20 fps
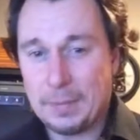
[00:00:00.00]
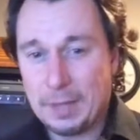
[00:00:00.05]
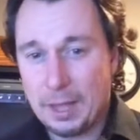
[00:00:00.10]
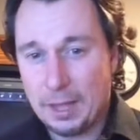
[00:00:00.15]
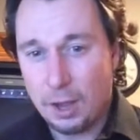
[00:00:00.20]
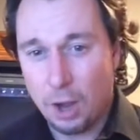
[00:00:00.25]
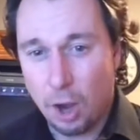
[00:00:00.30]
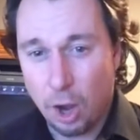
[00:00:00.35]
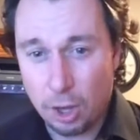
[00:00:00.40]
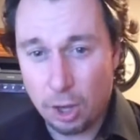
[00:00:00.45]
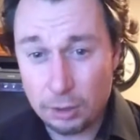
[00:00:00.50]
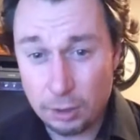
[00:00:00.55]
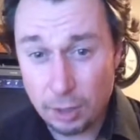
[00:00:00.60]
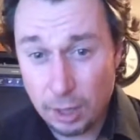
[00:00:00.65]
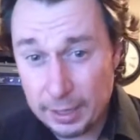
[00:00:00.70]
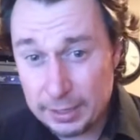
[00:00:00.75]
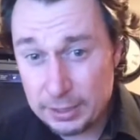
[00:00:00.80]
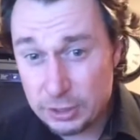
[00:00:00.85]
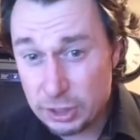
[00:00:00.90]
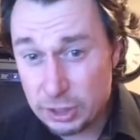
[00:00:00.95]

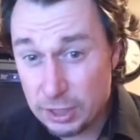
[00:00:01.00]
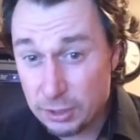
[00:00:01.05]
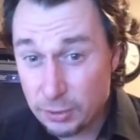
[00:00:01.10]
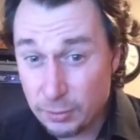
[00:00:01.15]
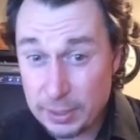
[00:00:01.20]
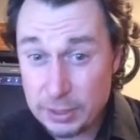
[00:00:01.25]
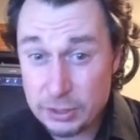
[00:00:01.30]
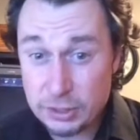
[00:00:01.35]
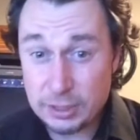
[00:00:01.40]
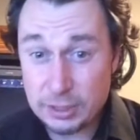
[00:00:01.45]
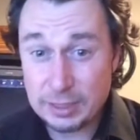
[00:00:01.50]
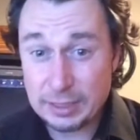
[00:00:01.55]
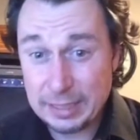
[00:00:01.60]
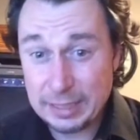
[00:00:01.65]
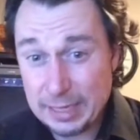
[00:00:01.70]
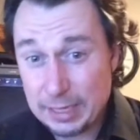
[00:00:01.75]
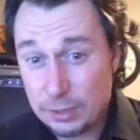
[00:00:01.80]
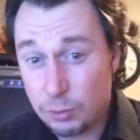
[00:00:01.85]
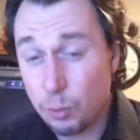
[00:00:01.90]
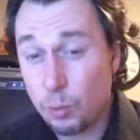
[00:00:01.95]
online generation
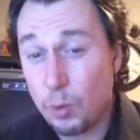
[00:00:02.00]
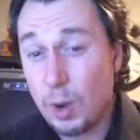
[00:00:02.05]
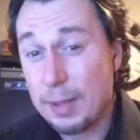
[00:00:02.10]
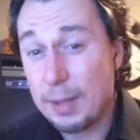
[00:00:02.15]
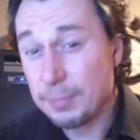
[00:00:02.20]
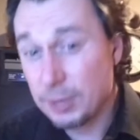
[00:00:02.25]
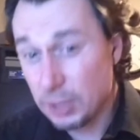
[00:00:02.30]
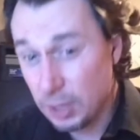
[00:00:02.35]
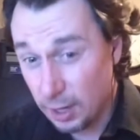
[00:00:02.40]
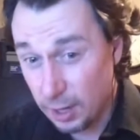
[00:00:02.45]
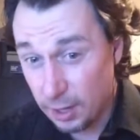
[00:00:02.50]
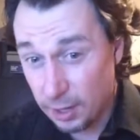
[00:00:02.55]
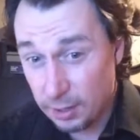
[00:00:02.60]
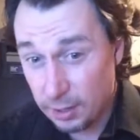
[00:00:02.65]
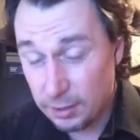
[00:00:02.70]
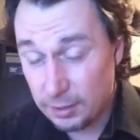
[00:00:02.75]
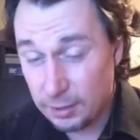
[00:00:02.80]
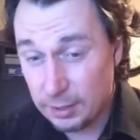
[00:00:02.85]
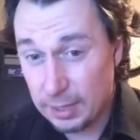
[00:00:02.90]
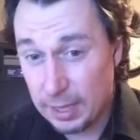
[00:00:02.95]
lead webinar
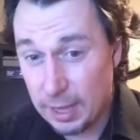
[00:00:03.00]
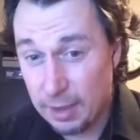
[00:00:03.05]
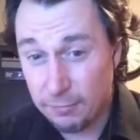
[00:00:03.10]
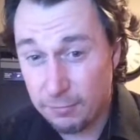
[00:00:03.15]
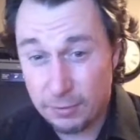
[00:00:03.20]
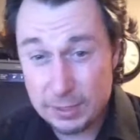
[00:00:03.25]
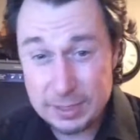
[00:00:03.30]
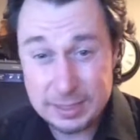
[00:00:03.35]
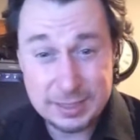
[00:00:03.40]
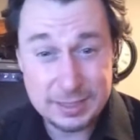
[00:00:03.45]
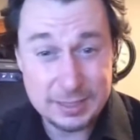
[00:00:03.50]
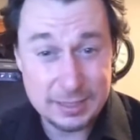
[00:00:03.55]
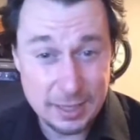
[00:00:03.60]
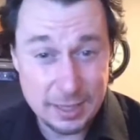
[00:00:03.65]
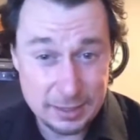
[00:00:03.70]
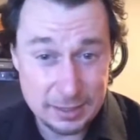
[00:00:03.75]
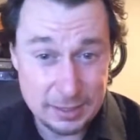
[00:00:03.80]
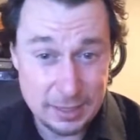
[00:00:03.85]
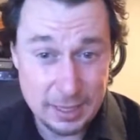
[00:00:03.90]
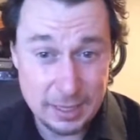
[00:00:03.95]
every
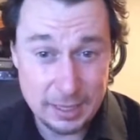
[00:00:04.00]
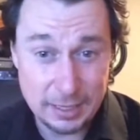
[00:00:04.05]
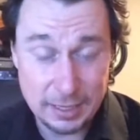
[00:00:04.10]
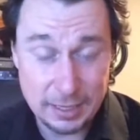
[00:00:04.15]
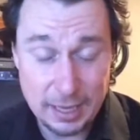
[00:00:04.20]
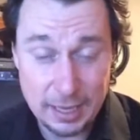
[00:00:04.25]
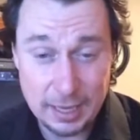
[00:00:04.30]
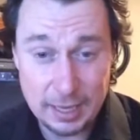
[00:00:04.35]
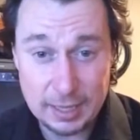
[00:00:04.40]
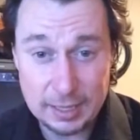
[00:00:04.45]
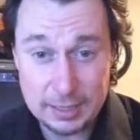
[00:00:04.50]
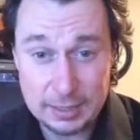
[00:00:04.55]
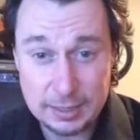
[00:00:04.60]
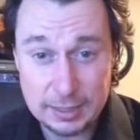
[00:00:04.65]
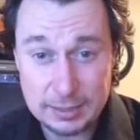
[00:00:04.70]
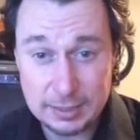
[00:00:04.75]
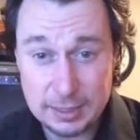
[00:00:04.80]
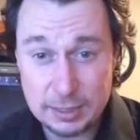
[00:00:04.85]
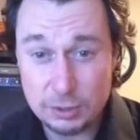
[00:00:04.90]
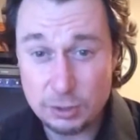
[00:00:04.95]
Sunday, and it's
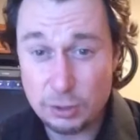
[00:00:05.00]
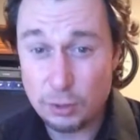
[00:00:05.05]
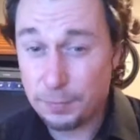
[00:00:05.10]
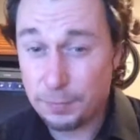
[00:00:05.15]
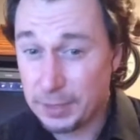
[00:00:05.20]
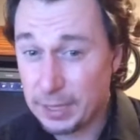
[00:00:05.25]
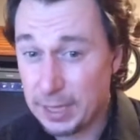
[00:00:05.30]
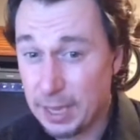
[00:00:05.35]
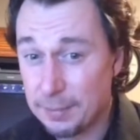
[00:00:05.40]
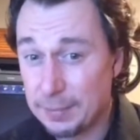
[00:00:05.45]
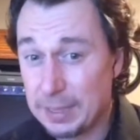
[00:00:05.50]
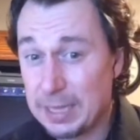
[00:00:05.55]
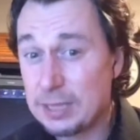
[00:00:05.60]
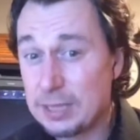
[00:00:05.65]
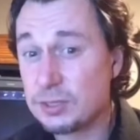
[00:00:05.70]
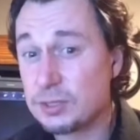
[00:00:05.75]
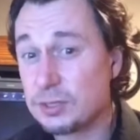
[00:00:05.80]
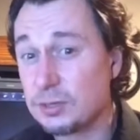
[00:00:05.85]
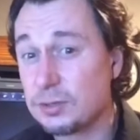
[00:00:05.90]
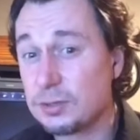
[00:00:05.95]
at 2 p.m.
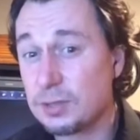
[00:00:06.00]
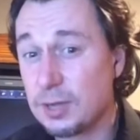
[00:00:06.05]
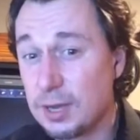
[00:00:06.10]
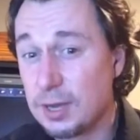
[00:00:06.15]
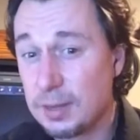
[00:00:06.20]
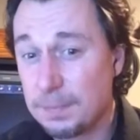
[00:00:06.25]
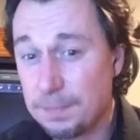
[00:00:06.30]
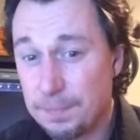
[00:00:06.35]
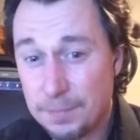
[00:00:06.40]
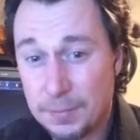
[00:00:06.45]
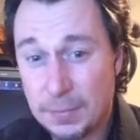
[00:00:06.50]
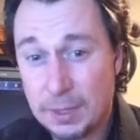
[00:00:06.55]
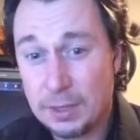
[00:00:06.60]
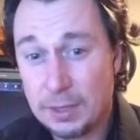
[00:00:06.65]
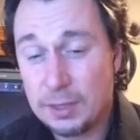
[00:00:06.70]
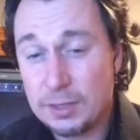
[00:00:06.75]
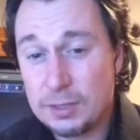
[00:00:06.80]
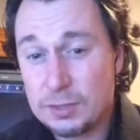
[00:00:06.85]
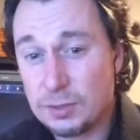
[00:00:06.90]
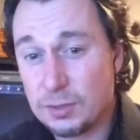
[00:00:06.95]
Eastern time.
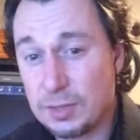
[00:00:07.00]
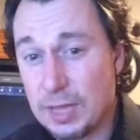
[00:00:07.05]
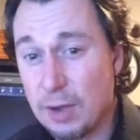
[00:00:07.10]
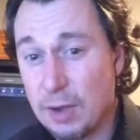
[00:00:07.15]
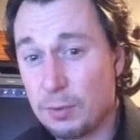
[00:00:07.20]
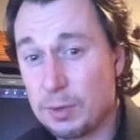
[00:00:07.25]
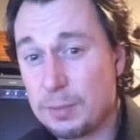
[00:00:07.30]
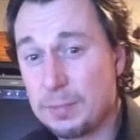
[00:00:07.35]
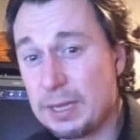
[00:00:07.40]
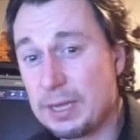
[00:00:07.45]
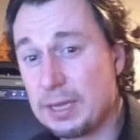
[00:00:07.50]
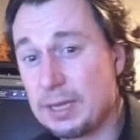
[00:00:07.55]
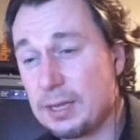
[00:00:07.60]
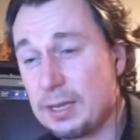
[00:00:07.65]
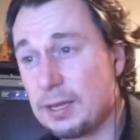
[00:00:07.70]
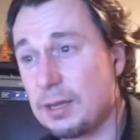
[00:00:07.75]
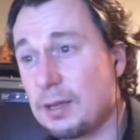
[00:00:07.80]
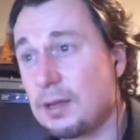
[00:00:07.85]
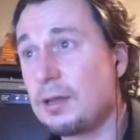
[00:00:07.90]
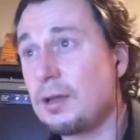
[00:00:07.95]
So that would be,
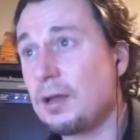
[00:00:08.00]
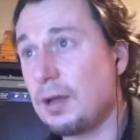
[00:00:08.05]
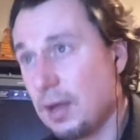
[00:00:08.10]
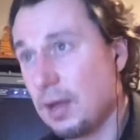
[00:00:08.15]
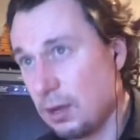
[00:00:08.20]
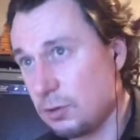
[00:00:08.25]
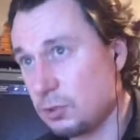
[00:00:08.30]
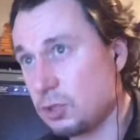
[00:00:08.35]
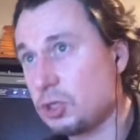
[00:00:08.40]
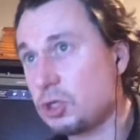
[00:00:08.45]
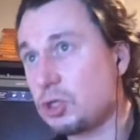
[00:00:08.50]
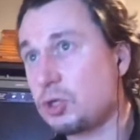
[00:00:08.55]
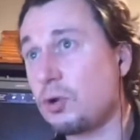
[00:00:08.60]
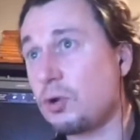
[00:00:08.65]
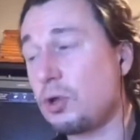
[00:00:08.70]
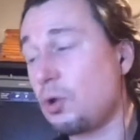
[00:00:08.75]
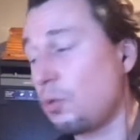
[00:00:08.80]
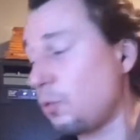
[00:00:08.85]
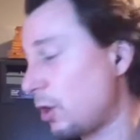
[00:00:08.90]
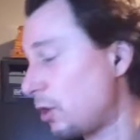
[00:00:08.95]
I'll just show you
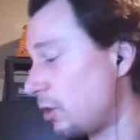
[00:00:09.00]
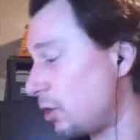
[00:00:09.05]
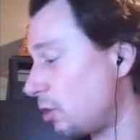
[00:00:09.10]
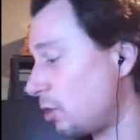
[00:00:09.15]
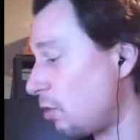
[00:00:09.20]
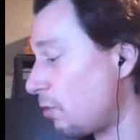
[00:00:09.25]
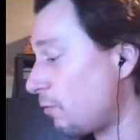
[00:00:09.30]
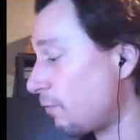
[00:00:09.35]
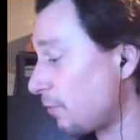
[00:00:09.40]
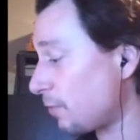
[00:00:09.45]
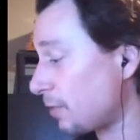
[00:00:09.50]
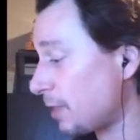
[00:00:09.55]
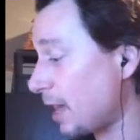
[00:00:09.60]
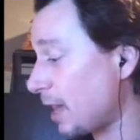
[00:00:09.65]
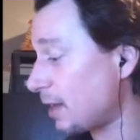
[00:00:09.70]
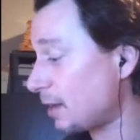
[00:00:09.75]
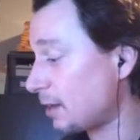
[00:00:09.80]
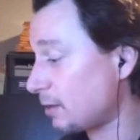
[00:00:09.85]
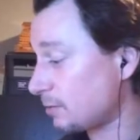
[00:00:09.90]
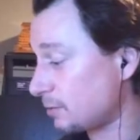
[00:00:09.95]
where to go for that.
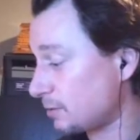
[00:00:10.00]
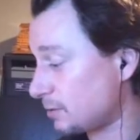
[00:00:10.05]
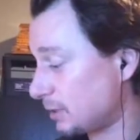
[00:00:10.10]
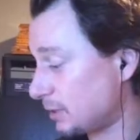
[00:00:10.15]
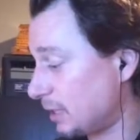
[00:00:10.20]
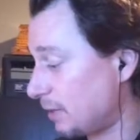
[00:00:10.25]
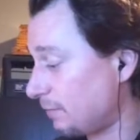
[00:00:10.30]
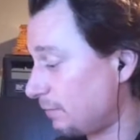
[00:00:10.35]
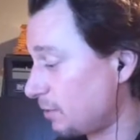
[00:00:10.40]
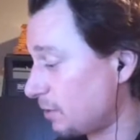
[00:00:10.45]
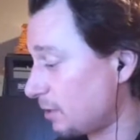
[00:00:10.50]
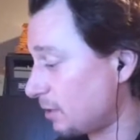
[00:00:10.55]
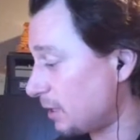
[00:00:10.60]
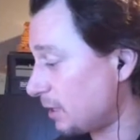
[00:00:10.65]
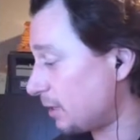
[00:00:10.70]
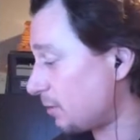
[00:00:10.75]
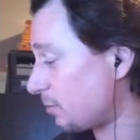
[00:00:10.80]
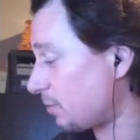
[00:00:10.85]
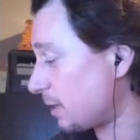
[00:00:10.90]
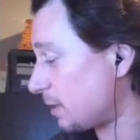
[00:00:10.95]
I'll give you the link
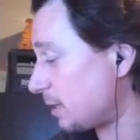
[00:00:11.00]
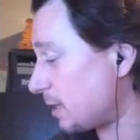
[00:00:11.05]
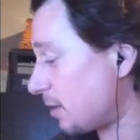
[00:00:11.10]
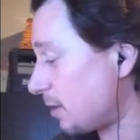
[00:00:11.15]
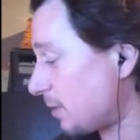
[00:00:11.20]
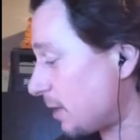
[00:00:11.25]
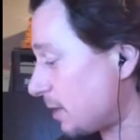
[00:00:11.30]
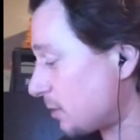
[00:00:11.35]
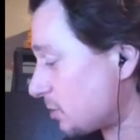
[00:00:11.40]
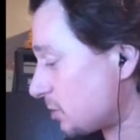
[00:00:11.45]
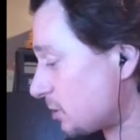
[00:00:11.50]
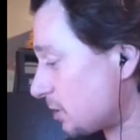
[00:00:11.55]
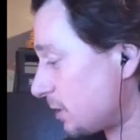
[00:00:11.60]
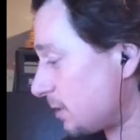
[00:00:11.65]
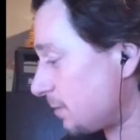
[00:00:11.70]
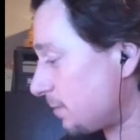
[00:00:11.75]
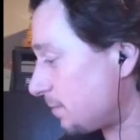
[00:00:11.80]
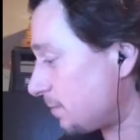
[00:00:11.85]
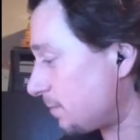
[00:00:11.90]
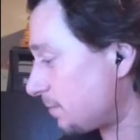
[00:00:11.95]
right now, actually.
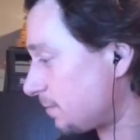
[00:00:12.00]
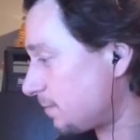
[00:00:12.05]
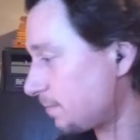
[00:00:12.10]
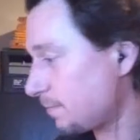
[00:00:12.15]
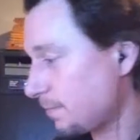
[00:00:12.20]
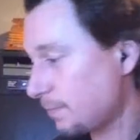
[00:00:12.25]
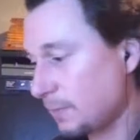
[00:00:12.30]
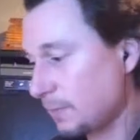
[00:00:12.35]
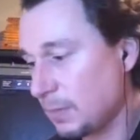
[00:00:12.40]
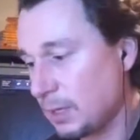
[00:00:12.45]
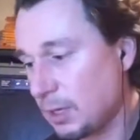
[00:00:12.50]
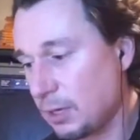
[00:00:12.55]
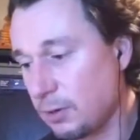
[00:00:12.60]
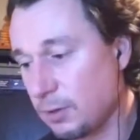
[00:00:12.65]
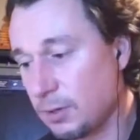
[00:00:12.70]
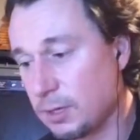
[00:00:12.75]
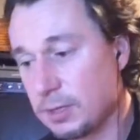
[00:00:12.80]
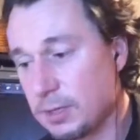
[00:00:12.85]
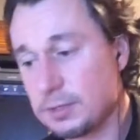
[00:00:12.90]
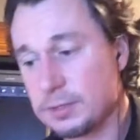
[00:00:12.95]
Here it
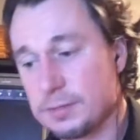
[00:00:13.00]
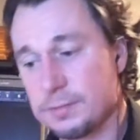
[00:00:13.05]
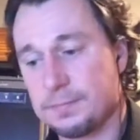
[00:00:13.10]
is.